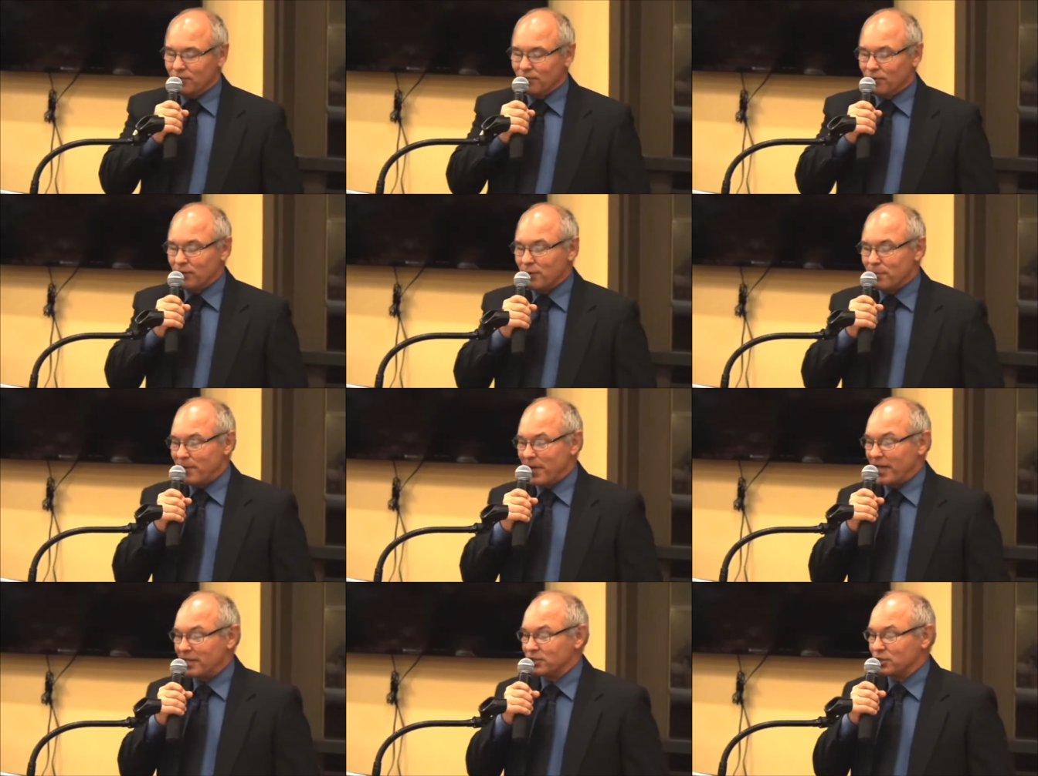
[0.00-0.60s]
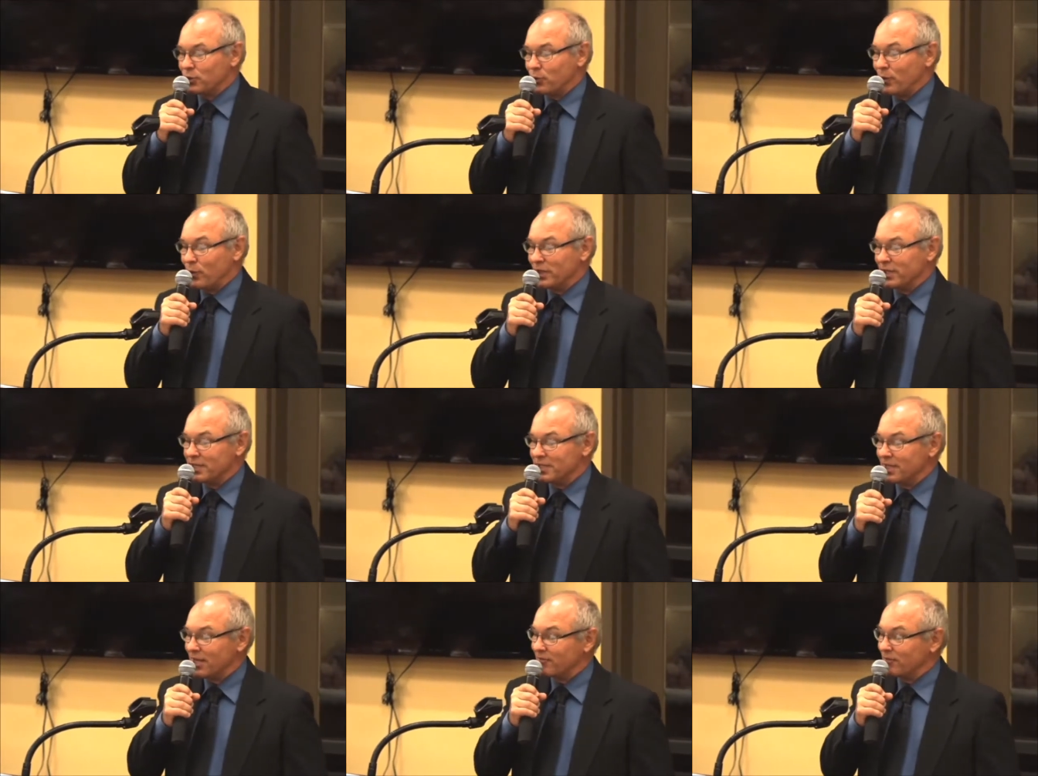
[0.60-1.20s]
For the past
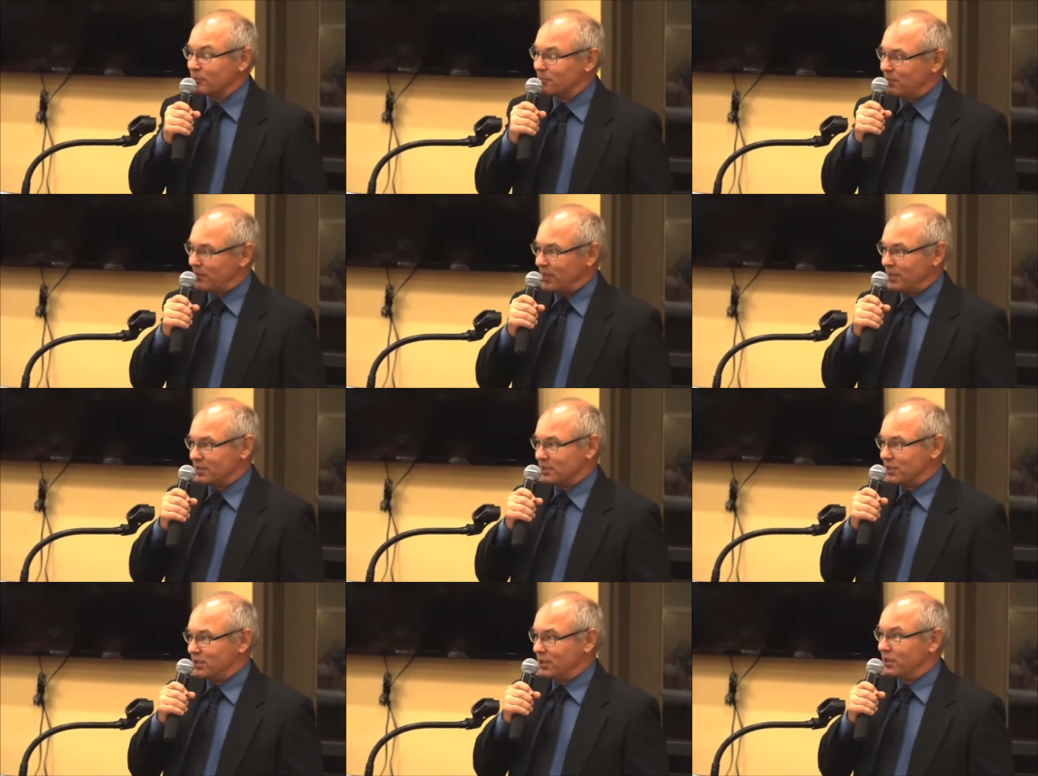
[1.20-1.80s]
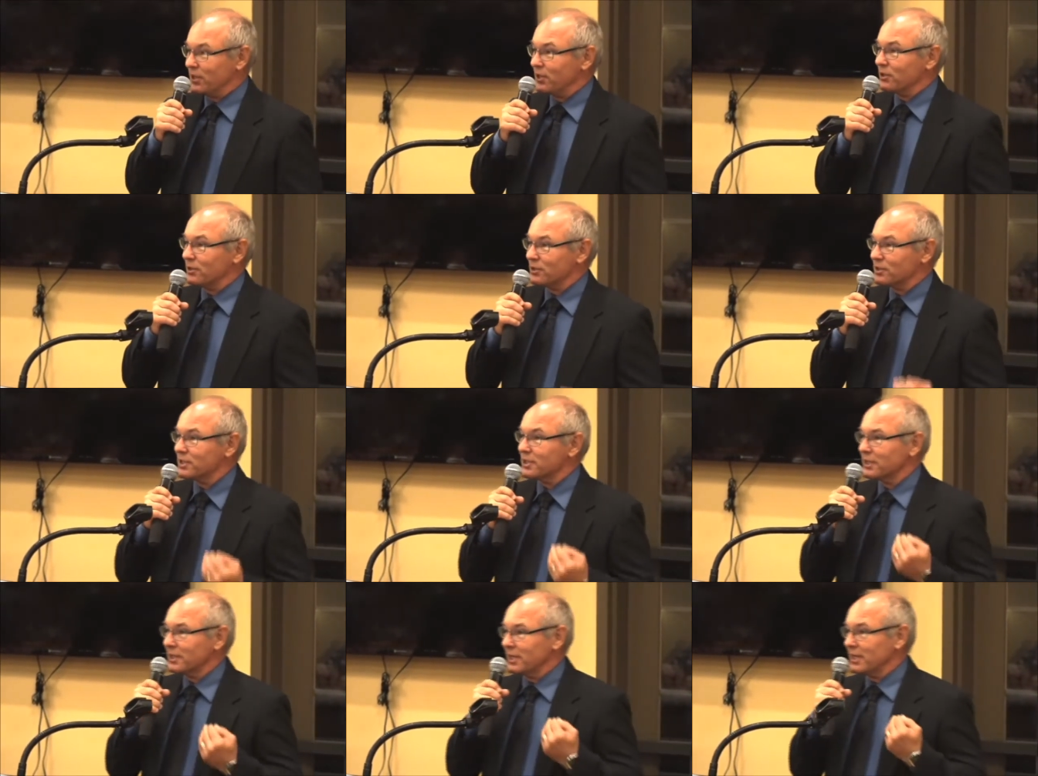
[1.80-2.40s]
27 plus
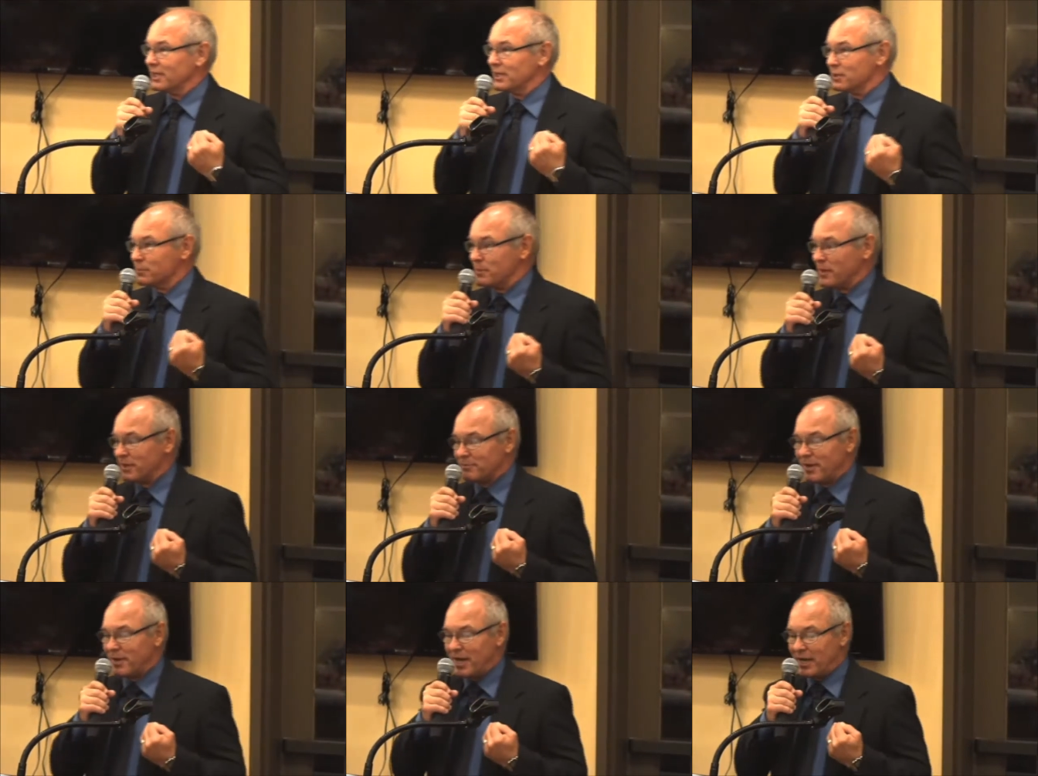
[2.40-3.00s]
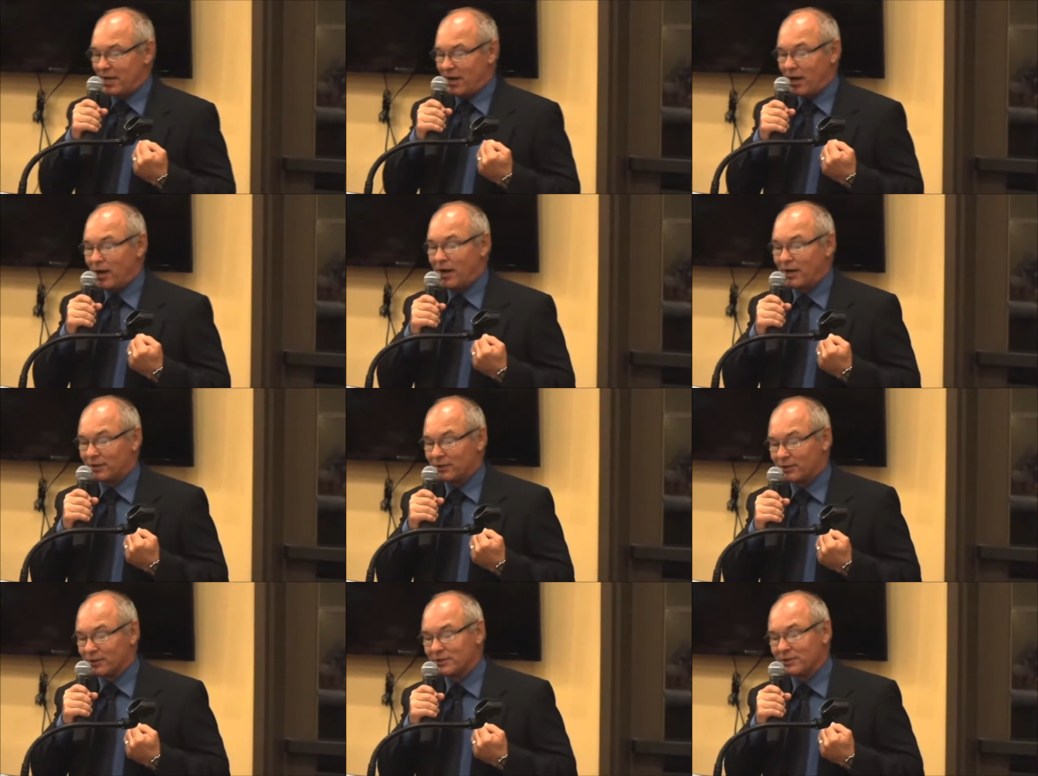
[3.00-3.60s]
years, it has been my
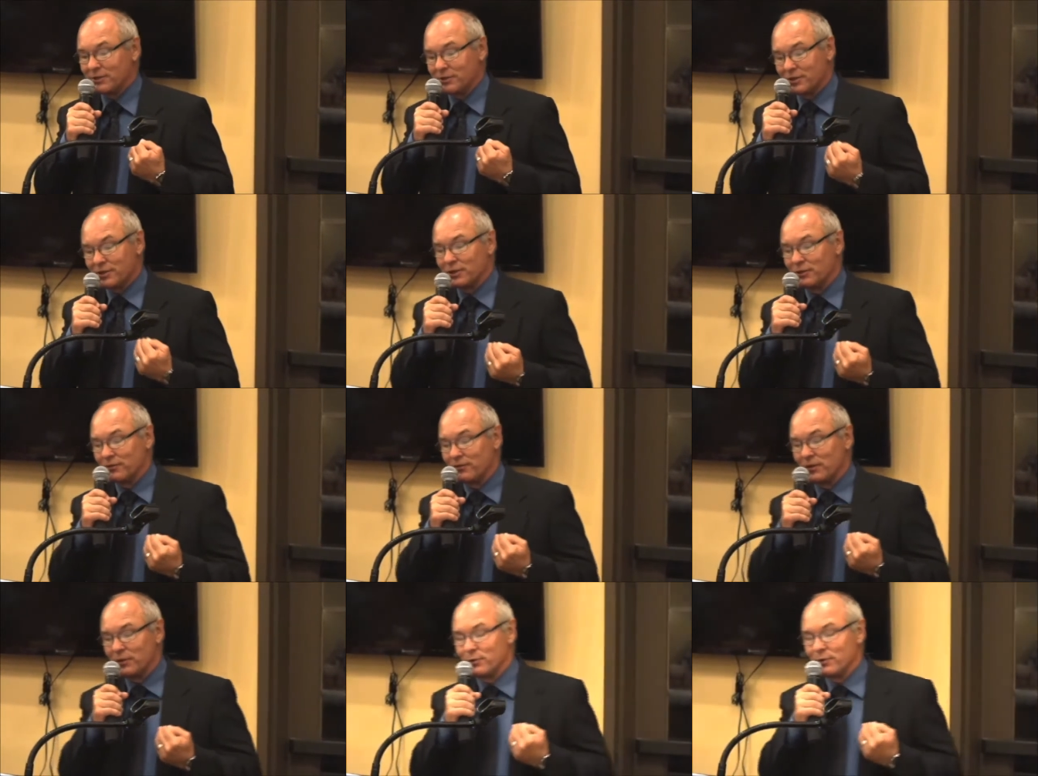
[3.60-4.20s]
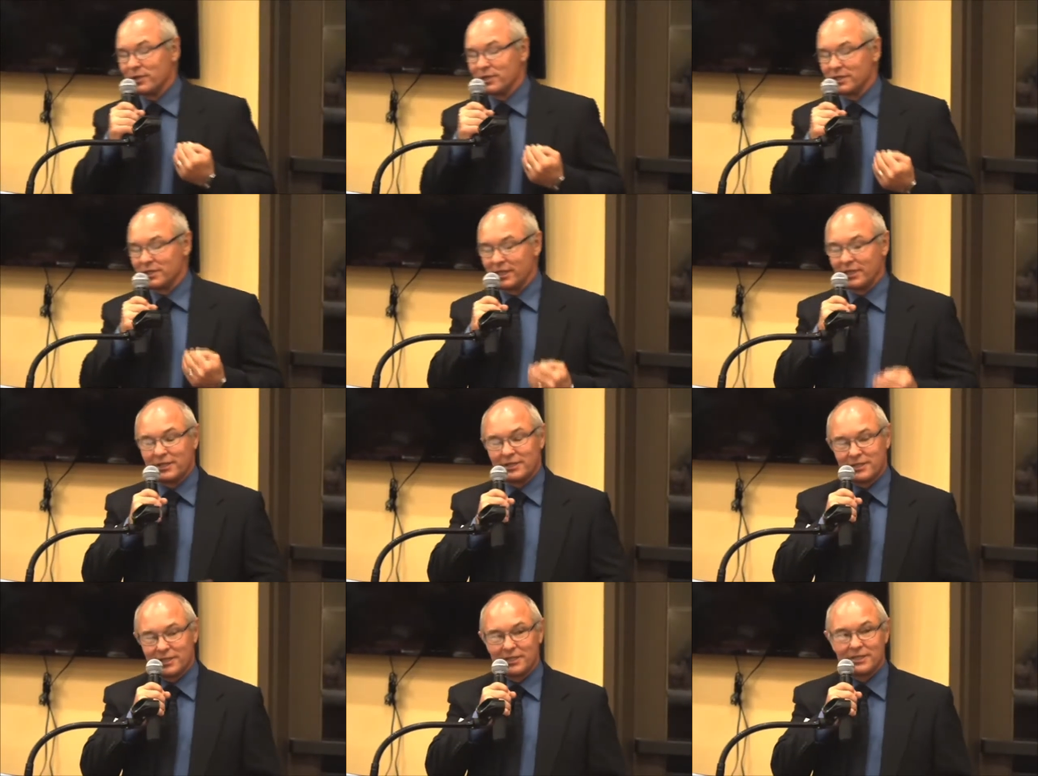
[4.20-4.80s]
honor to serve you, the
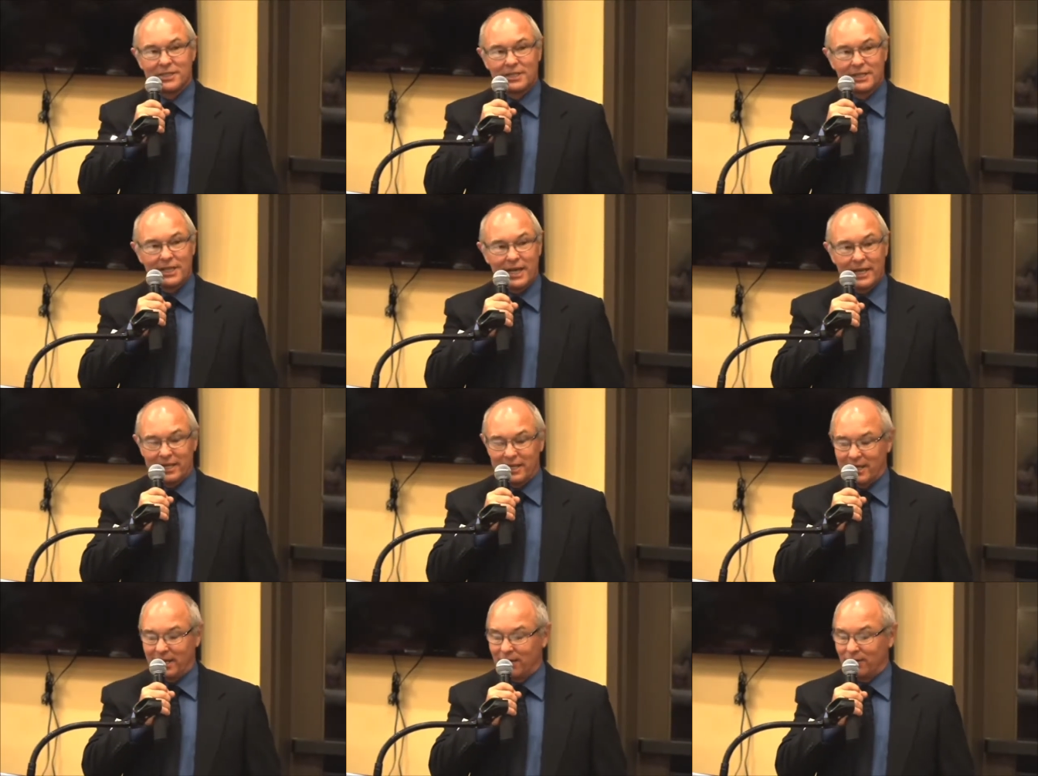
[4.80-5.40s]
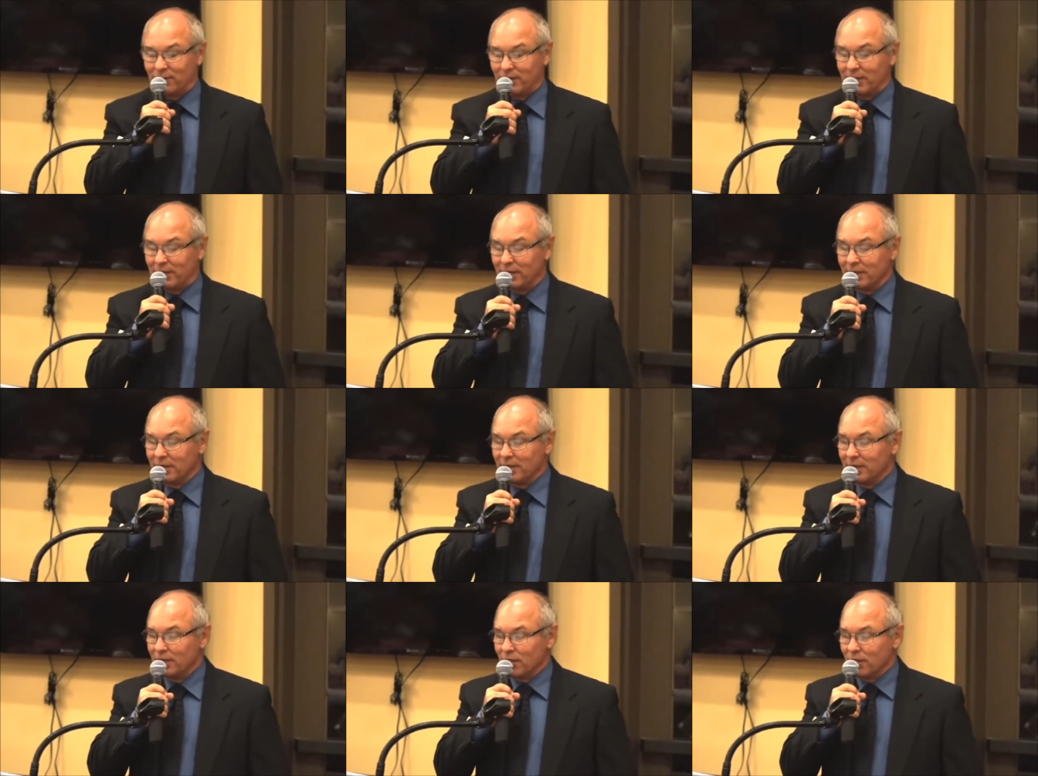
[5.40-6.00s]
citizens of Nye County,
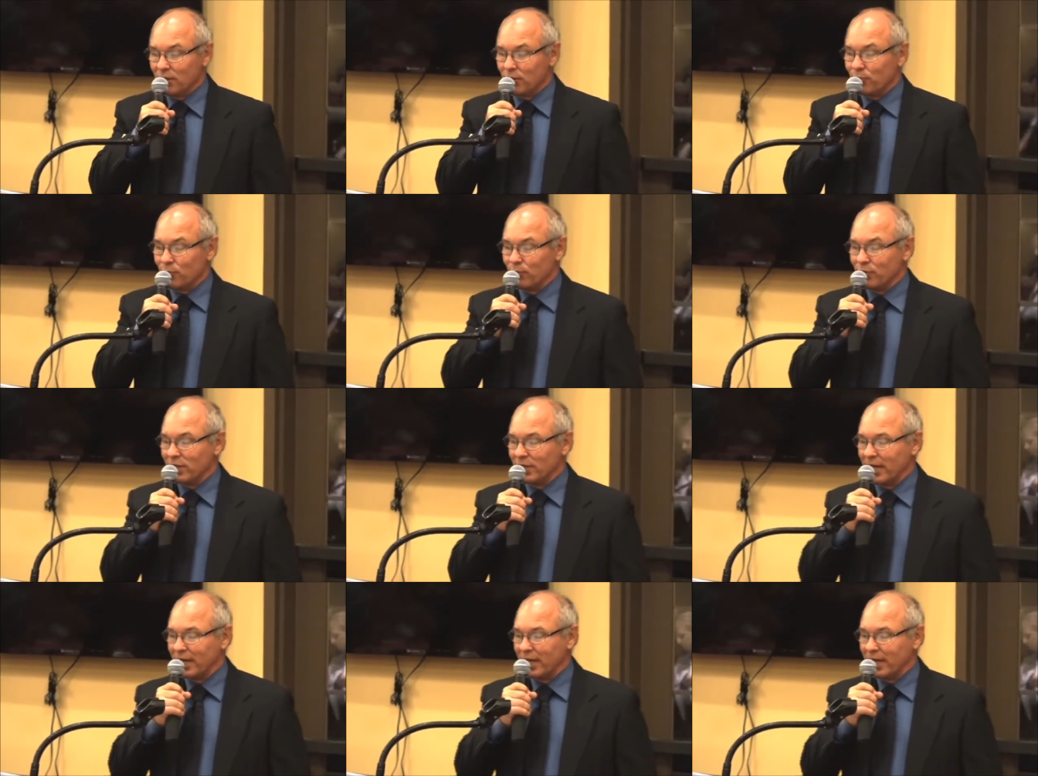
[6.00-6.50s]
through the